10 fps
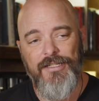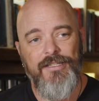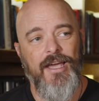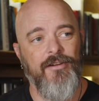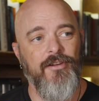
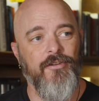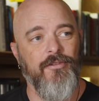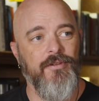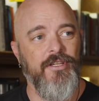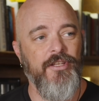Now, I don't
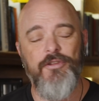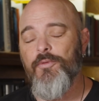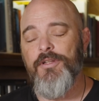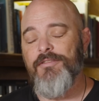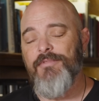know, you
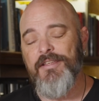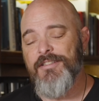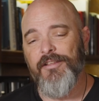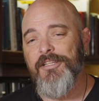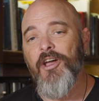wouldn't
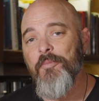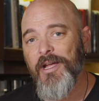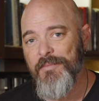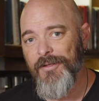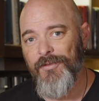necessarily know
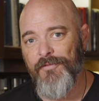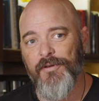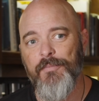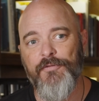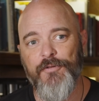my music
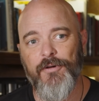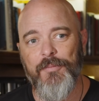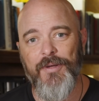from before,